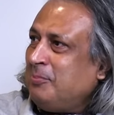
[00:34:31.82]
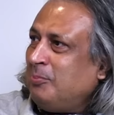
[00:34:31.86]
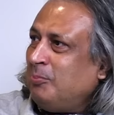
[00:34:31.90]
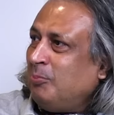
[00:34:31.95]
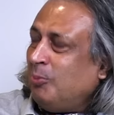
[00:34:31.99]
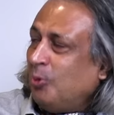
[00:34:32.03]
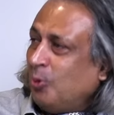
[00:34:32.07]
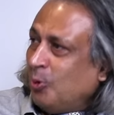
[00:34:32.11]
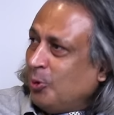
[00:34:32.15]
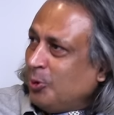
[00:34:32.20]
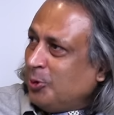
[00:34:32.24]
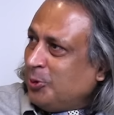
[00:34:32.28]

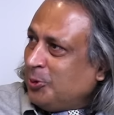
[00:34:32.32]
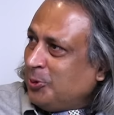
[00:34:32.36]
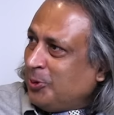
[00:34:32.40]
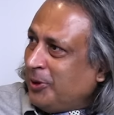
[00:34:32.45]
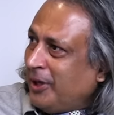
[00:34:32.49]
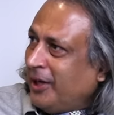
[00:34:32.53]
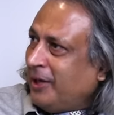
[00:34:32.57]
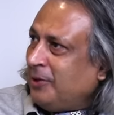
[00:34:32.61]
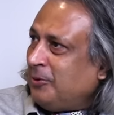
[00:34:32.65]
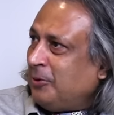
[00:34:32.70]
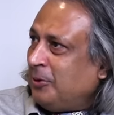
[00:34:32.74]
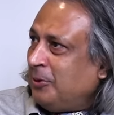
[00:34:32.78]
more to
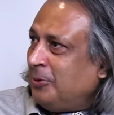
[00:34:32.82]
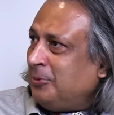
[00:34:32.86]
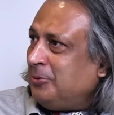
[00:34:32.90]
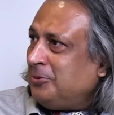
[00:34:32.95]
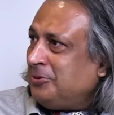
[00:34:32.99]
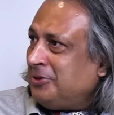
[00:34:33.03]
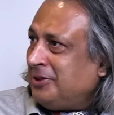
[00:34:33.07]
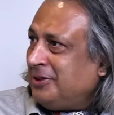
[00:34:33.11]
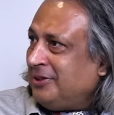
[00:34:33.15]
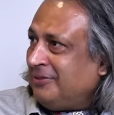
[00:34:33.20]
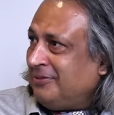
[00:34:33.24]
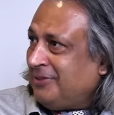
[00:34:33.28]
gain or
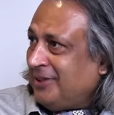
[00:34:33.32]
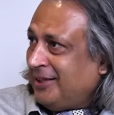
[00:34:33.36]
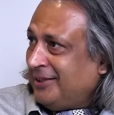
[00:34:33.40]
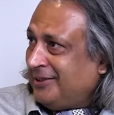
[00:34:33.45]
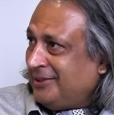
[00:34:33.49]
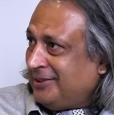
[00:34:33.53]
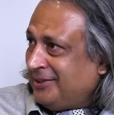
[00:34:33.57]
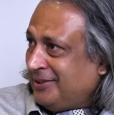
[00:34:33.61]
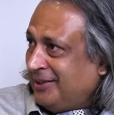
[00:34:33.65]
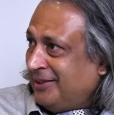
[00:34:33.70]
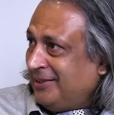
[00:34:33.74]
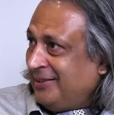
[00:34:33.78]
lose in
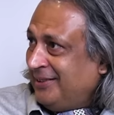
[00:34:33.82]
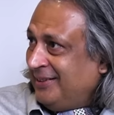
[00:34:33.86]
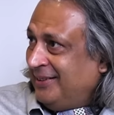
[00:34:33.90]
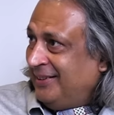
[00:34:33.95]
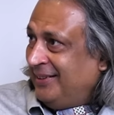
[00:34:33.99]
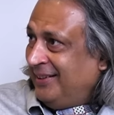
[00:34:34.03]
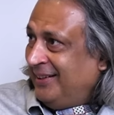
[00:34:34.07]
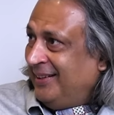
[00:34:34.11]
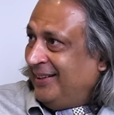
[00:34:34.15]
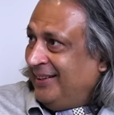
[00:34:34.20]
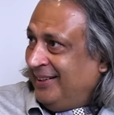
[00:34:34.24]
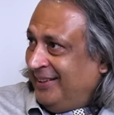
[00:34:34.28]
Afghanistan.
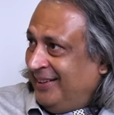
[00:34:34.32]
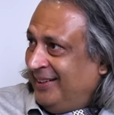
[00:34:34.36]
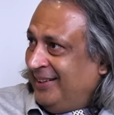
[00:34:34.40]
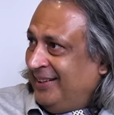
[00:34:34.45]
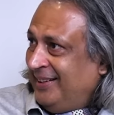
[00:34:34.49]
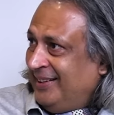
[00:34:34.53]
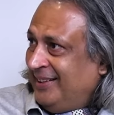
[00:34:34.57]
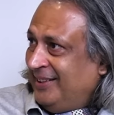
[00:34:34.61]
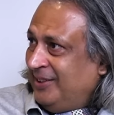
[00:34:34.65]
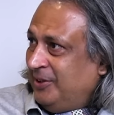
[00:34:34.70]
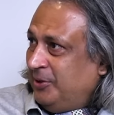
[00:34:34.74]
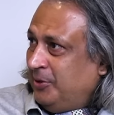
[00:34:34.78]

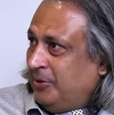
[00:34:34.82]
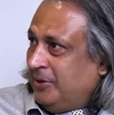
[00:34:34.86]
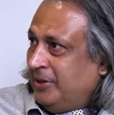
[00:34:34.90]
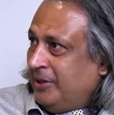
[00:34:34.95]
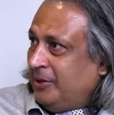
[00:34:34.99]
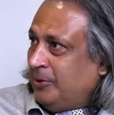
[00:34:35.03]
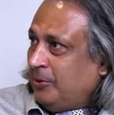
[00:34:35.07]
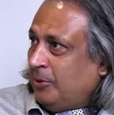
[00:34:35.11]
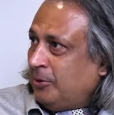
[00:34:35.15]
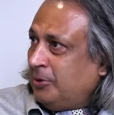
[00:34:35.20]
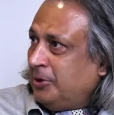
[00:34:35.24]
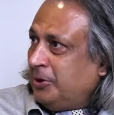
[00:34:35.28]
Absolutely, yes.
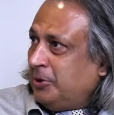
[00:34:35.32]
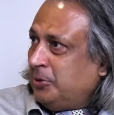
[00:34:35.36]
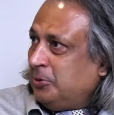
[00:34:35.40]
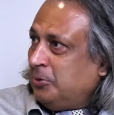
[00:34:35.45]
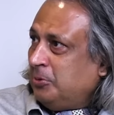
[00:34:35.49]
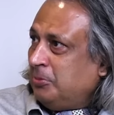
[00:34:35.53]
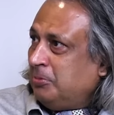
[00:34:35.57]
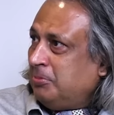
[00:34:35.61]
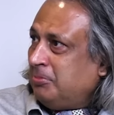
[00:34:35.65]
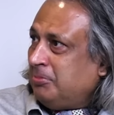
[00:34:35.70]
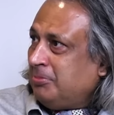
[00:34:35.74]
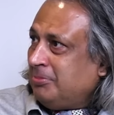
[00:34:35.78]
In order
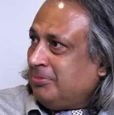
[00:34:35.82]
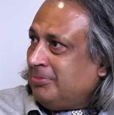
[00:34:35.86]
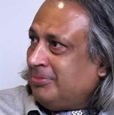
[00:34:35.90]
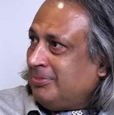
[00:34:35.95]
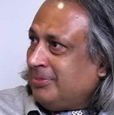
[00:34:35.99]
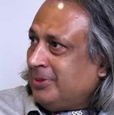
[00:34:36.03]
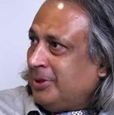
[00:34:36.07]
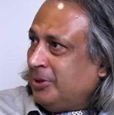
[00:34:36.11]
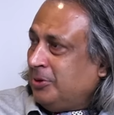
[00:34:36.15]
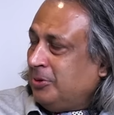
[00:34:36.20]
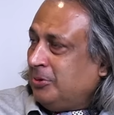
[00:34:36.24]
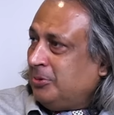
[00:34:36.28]
to,
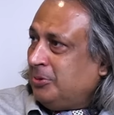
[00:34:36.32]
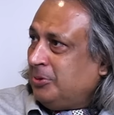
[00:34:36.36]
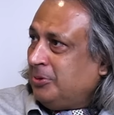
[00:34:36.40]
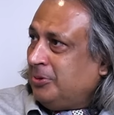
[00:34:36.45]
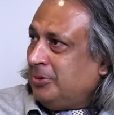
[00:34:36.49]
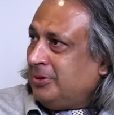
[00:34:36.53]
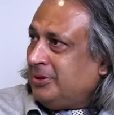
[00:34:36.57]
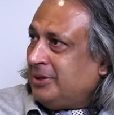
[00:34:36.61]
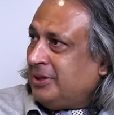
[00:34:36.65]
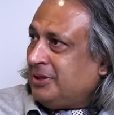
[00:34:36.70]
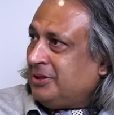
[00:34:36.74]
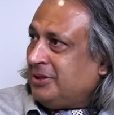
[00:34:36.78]
you know,
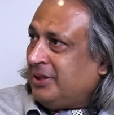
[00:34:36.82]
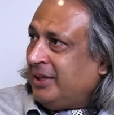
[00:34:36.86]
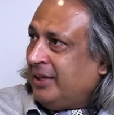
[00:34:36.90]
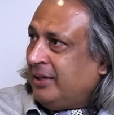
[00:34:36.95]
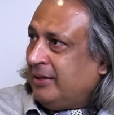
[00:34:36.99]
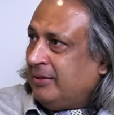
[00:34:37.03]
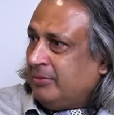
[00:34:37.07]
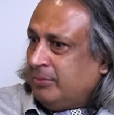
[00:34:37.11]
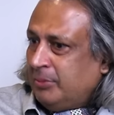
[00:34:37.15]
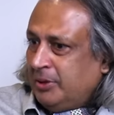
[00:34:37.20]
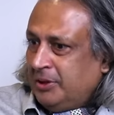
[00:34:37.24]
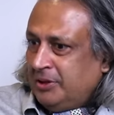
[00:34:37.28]
to
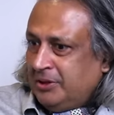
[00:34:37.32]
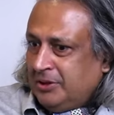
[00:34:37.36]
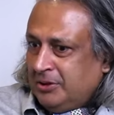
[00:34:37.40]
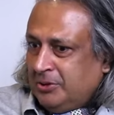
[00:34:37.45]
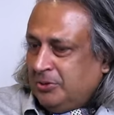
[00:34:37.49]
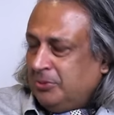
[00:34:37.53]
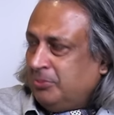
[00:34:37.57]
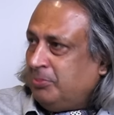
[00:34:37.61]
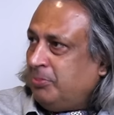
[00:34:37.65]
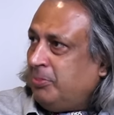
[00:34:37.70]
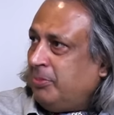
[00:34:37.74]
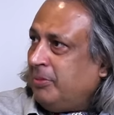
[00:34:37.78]
sustain, it means
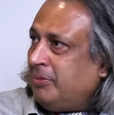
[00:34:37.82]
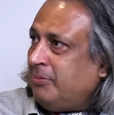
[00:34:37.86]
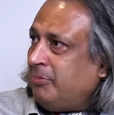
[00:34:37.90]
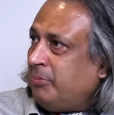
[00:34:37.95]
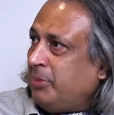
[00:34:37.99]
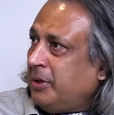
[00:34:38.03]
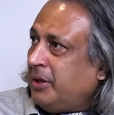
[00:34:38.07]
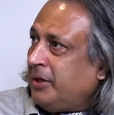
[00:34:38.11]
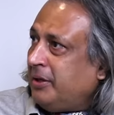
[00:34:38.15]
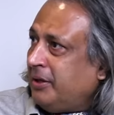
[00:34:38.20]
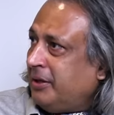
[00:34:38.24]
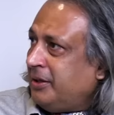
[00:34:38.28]
to
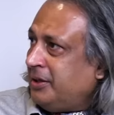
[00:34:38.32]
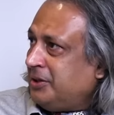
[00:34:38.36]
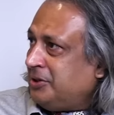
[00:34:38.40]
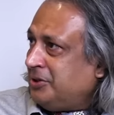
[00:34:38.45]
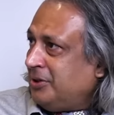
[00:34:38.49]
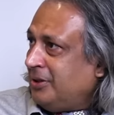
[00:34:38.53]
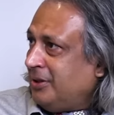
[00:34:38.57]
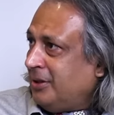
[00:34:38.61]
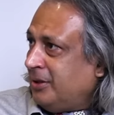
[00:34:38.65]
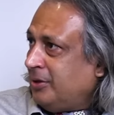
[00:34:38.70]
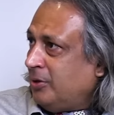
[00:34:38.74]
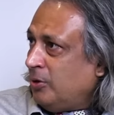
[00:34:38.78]
be a
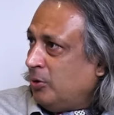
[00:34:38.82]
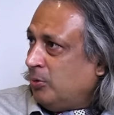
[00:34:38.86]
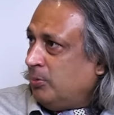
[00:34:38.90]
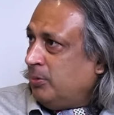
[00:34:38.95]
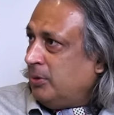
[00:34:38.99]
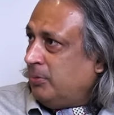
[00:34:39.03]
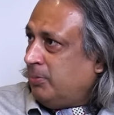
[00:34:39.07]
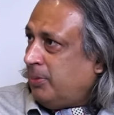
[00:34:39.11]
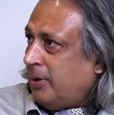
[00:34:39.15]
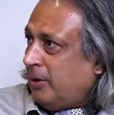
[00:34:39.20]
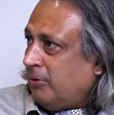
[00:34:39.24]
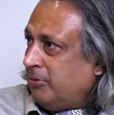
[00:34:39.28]
regional and
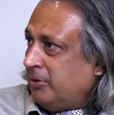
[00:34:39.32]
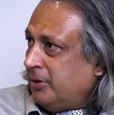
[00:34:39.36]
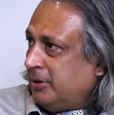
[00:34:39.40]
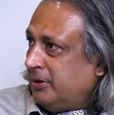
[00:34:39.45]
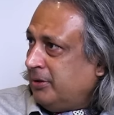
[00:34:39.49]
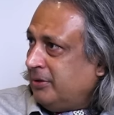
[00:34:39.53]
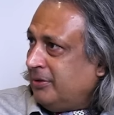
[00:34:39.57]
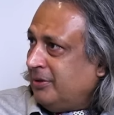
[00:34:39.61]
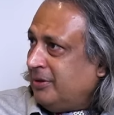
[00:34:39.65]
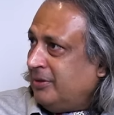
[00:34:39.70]
global power.